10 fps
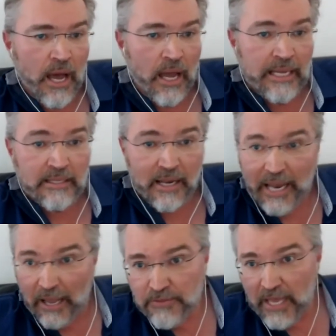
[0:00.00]
In the
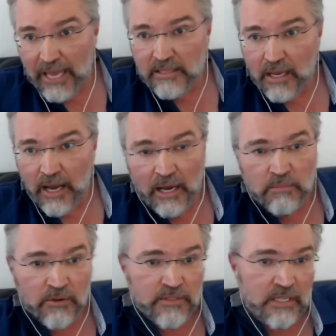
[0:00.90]
left-hand arm
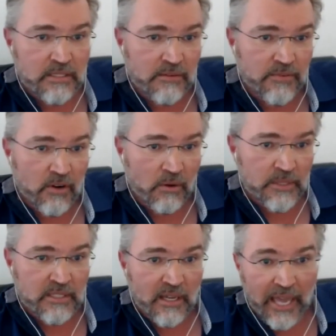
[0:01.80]
of the
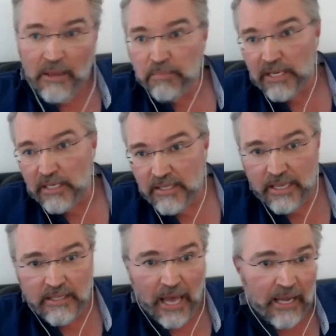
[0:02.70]
interferometer, A plus A
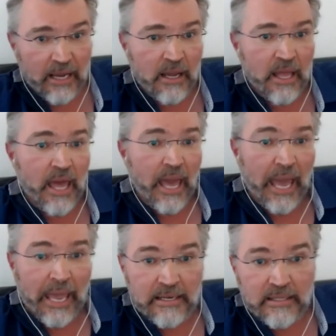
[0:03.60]
dagger,
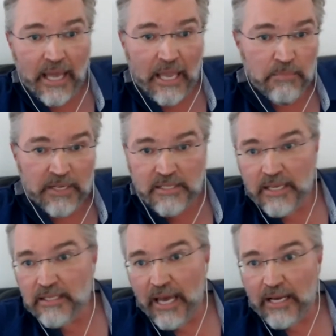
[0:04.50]
and A plus
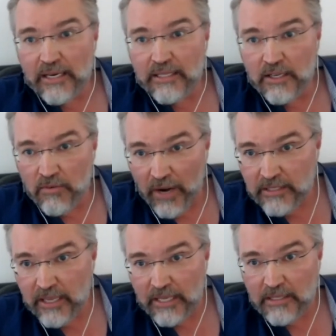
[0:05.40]
A dagger in the
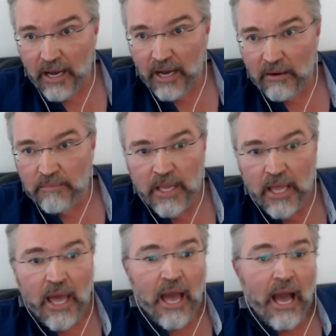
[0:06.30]
right-hand arm.
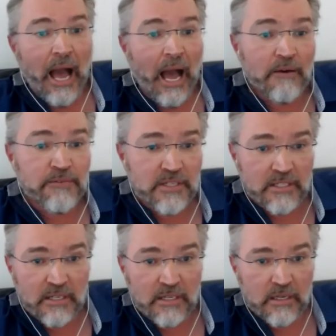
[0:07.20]
After
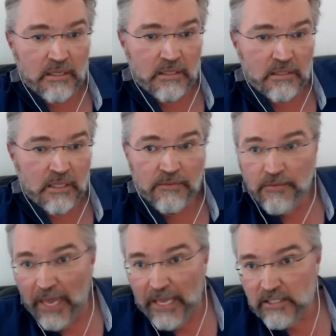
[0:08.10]
the
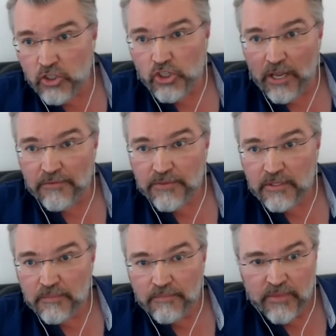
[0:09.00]
phase
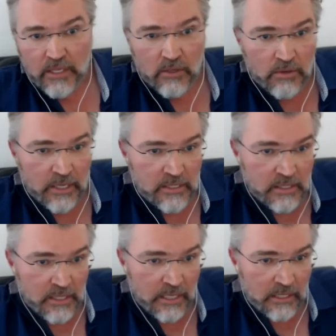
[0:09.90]
shift, you can
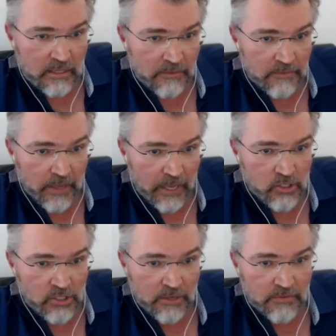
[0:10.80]
see that the phase
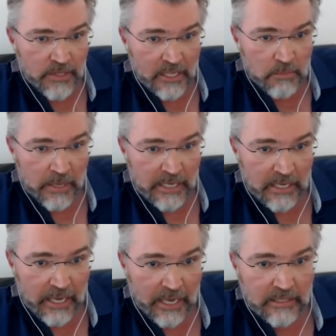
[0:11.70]
shift has been
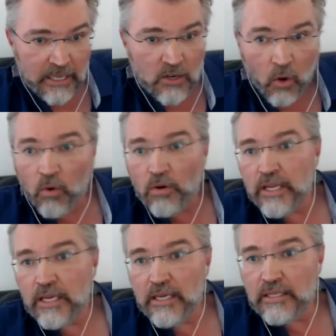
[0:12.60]
kicked in
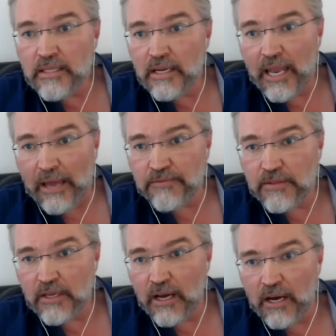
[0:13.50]
only in the left
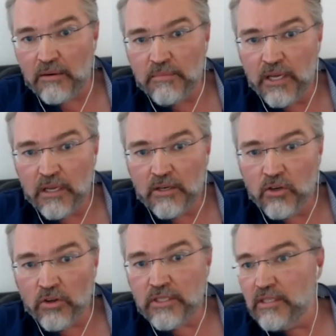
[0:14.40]
arm,
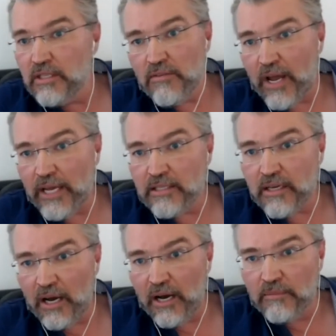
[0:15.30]
not in the right
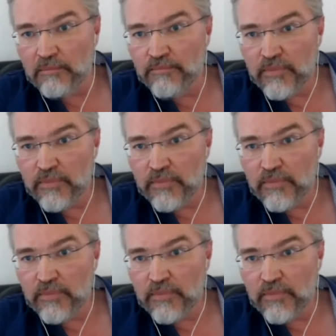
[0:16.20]
arm.